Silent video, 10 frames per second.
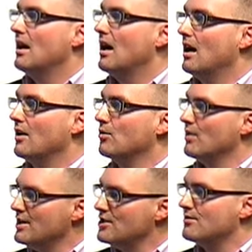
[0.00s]
the
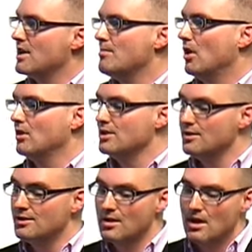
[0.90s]
range of
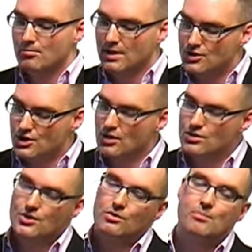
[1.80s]
typologies, but it
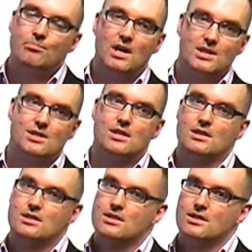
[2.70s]
shows the
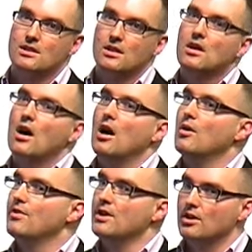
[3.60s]
robustness
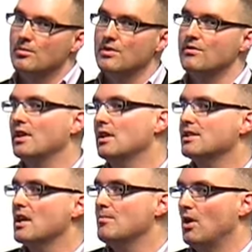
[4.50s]
of the urban villa
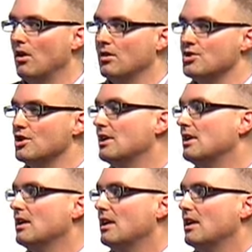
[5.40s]
typology.